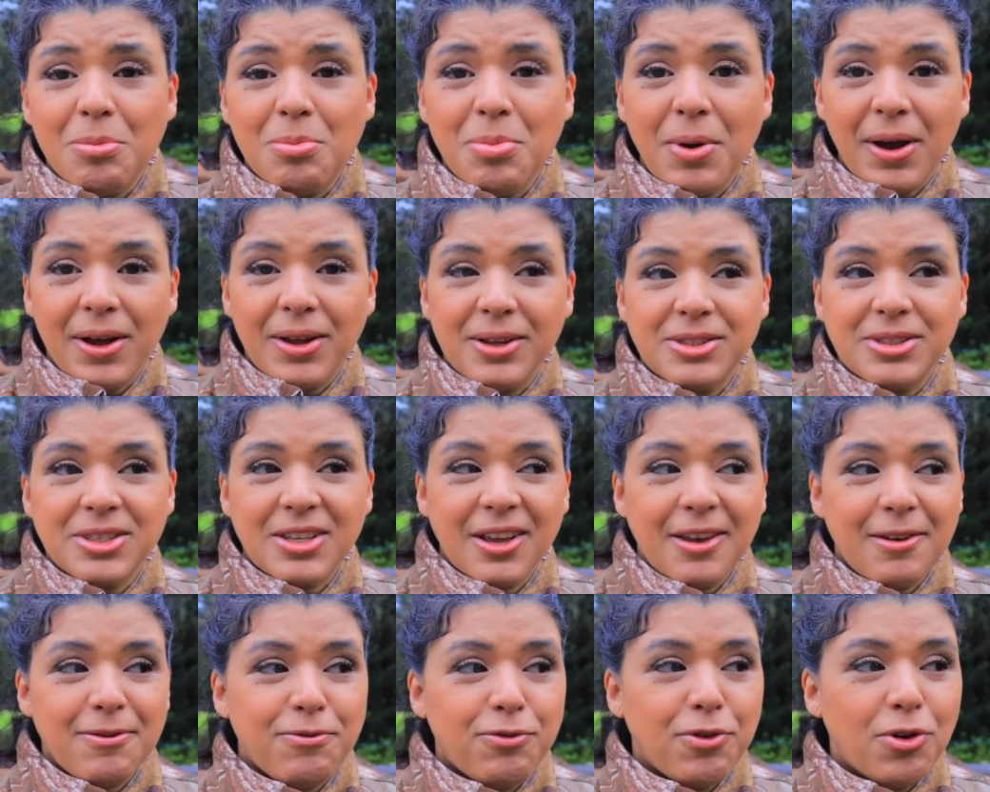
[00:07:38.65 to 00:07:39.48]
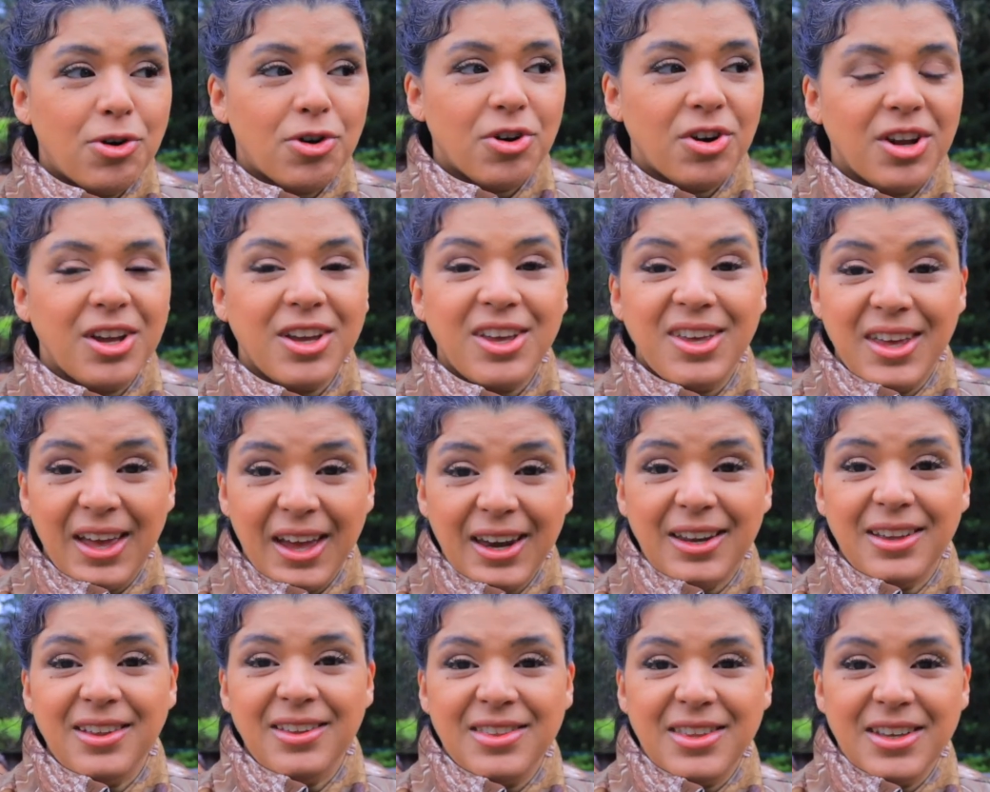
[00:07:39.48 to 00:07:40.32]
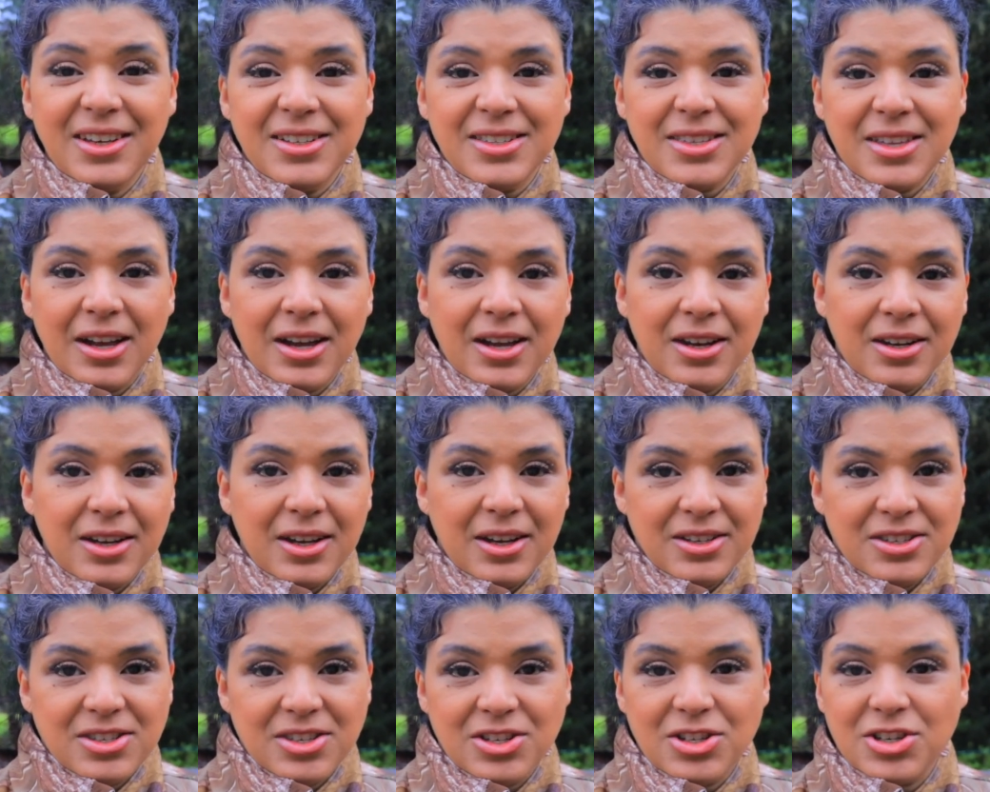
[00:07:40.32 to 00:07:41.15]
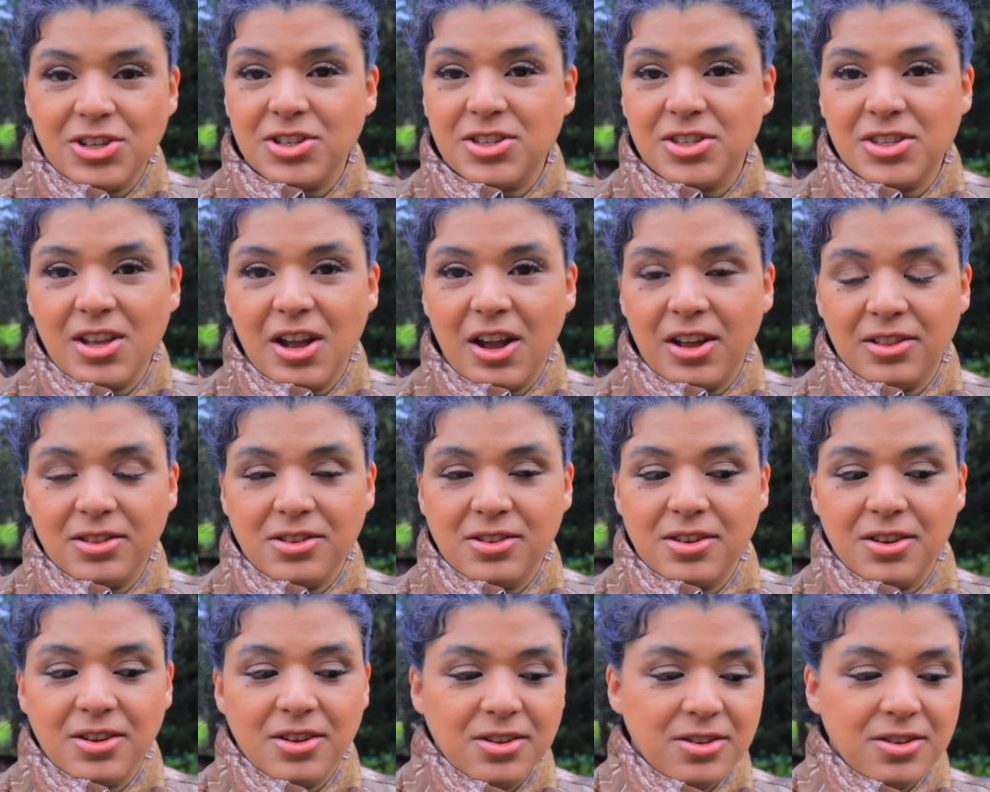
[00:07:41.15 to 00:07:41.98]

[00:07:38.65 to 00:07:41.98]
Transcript: but for getting things done it's just not